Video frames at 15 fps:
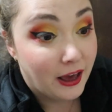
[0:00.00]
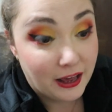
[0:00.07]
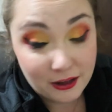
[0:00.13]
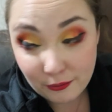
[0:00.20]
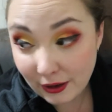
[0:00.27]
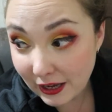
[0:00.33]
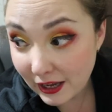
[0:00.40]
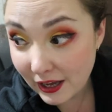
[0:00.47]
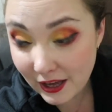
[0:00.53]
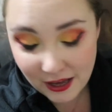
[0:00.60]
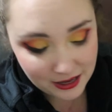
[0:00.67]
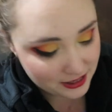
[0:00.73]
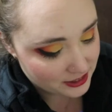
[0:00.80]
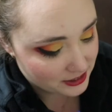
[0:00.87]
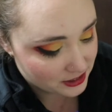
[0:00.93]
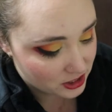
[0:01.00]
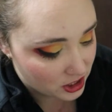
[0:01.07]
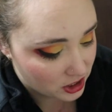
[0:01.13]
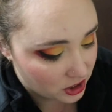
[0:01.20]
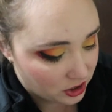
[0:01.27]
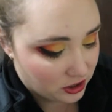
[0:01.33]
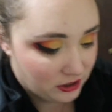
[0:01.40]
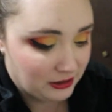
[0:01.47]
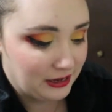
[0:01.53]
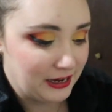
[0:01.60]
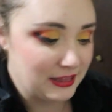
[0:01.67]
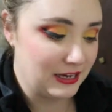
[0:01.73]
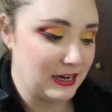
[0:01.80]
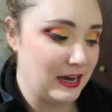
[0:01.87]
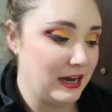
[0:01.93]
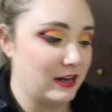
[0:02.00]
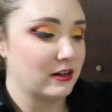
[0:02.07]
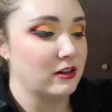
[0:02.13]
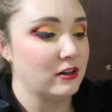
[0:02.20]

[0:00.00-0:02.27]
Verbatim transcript: Anyway, it is currently, I think, 8